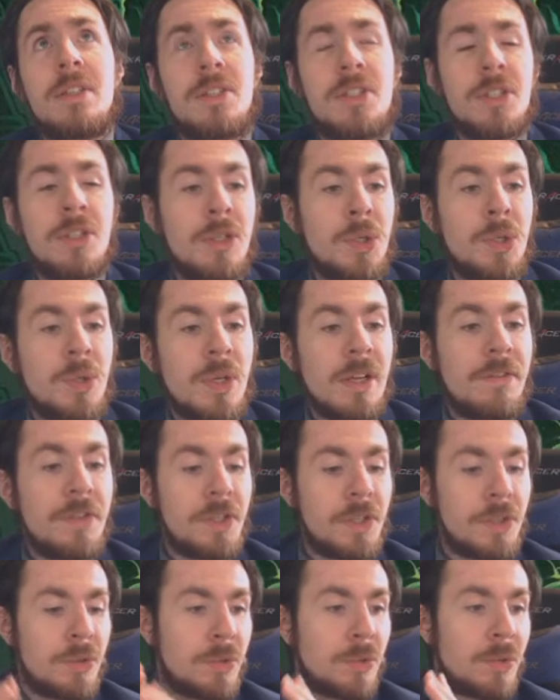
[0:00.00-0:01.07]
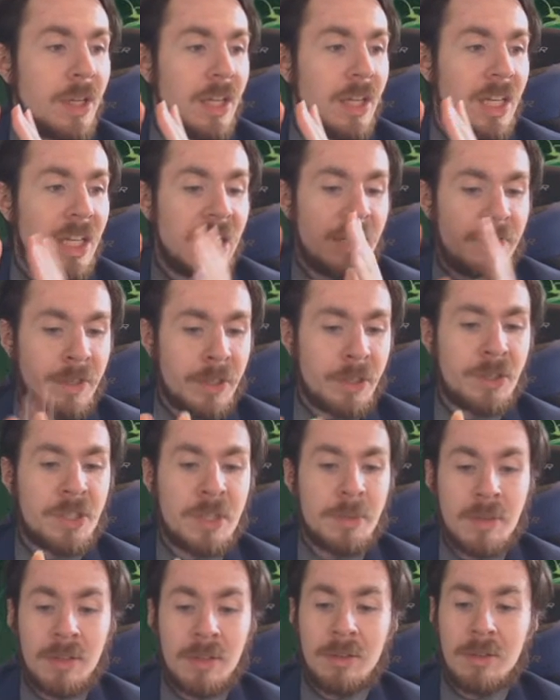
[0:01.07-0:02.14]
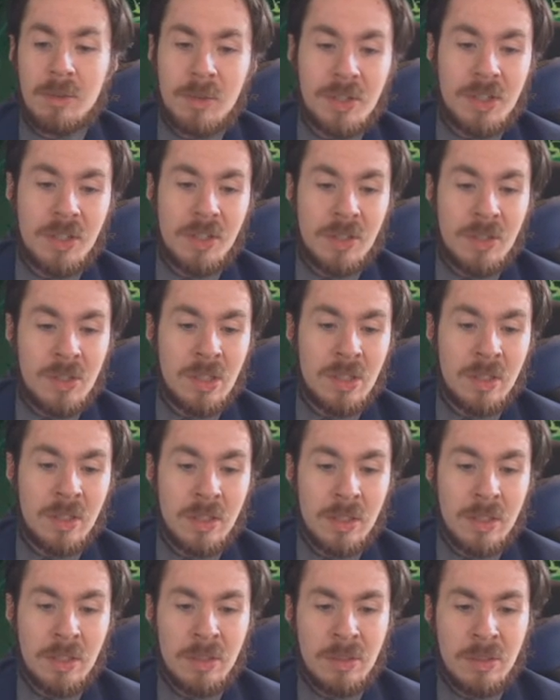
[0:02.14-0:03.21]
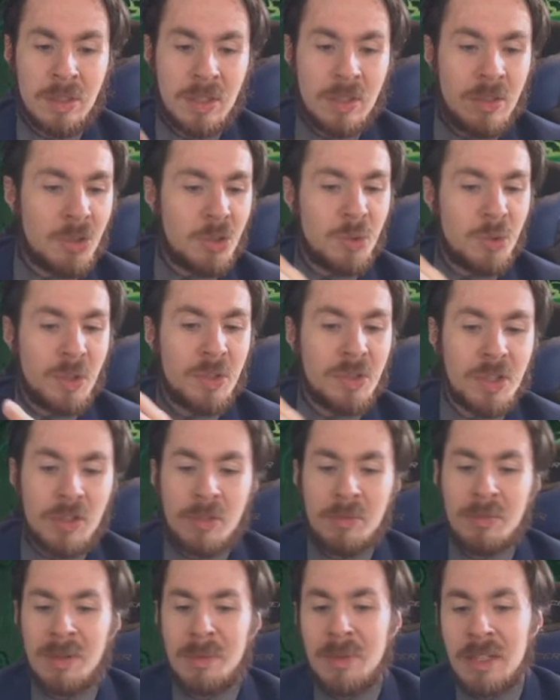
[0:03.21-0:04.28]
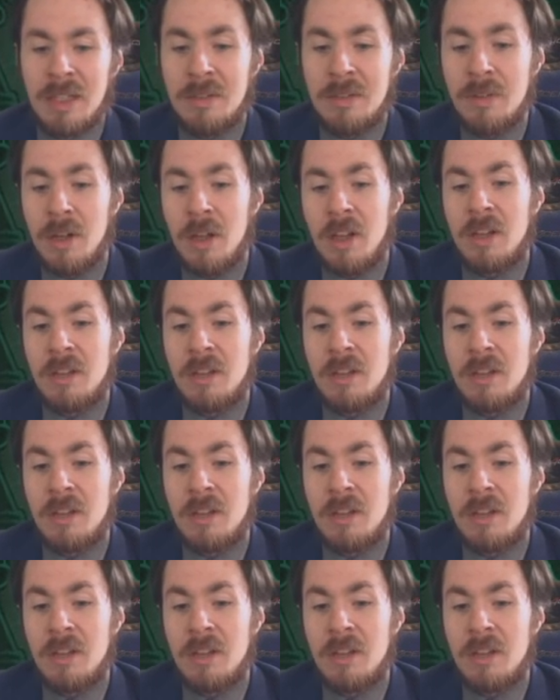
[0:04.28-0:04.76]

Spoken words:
So if you flicker something, which is the colloquial term, I believe,